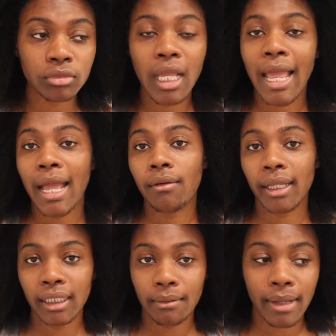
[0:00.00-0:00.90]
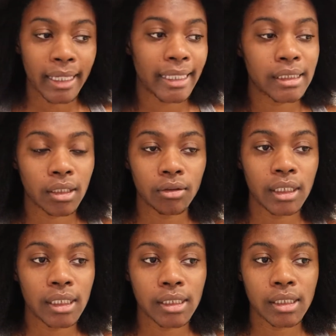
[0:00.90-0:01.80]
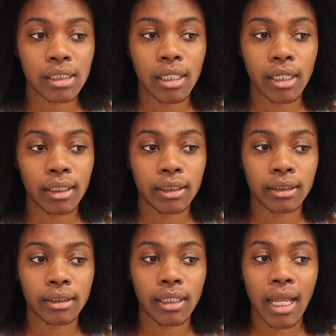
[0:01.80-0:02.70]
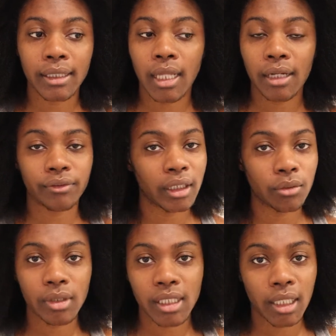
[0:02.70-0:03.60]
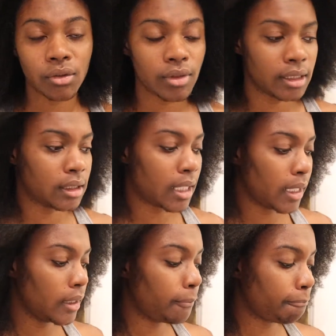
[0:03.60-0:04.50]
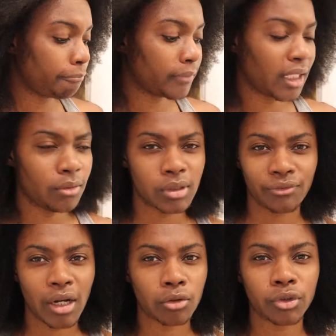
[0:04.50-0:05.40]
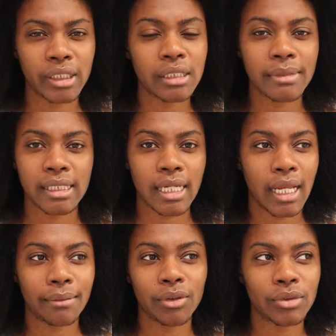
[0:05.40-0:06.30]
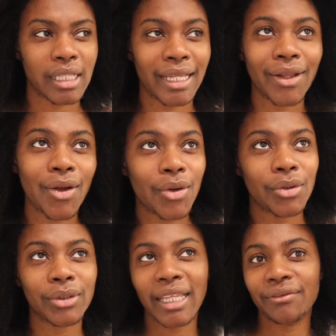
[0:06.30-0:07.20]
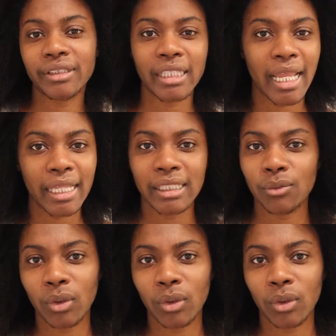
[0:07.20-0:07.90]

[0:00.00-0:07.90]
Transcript: How I got my hands on this, I really wish I knew the site. It was around Christmas time. It was like, oh, gift set and